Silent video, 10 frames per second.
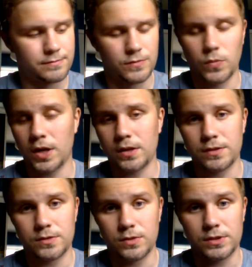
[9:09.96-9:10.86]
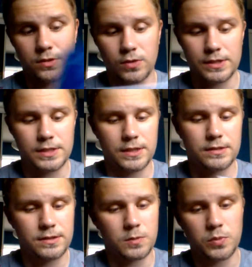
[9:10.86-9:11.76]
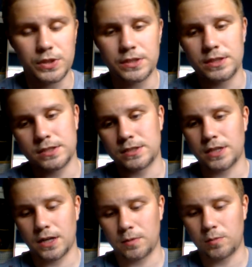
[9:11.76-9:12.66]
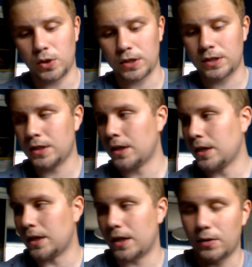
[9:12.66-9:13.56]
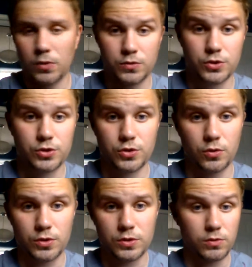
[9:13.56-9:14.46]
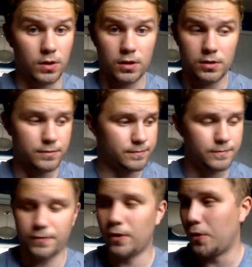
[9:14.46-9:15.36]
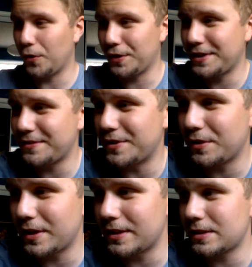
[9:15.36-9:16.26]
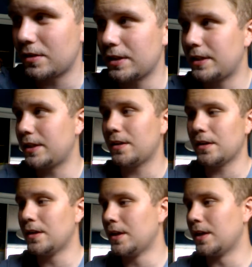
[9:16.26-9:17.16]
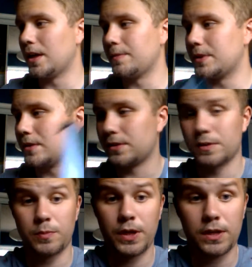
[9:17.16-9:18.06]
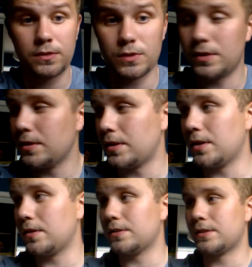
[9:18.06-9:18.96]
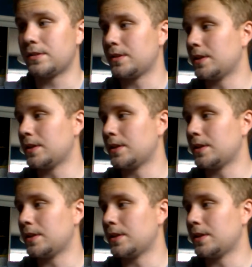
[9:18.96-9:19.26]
why not do it? So I did complete this entire book. I won't show you all 40 of the things that are here. I mean, there's a penguin. There's